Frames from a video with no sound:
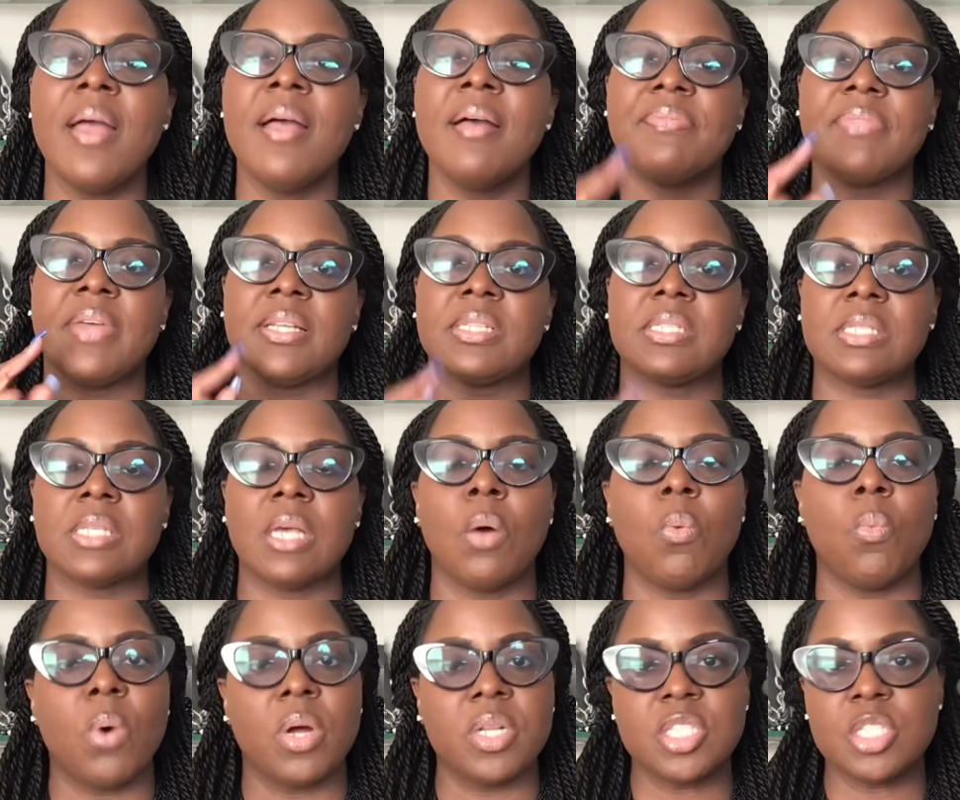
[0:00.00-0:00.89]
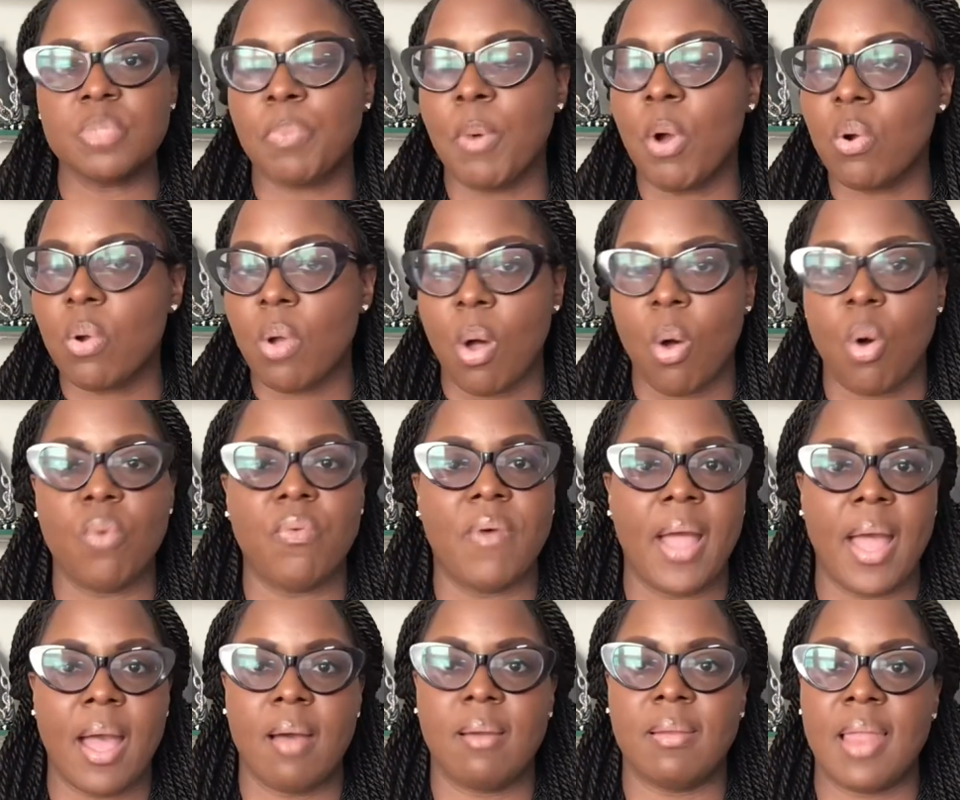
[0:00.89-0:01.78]
that someone spoke over
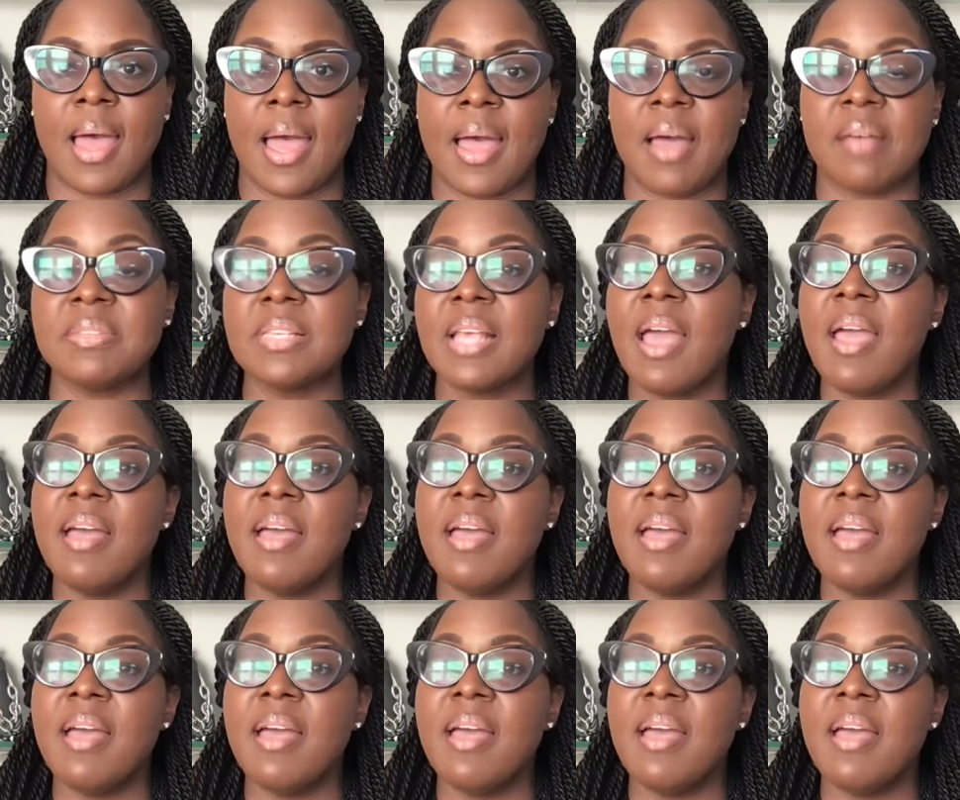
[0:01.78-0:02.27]
our lives.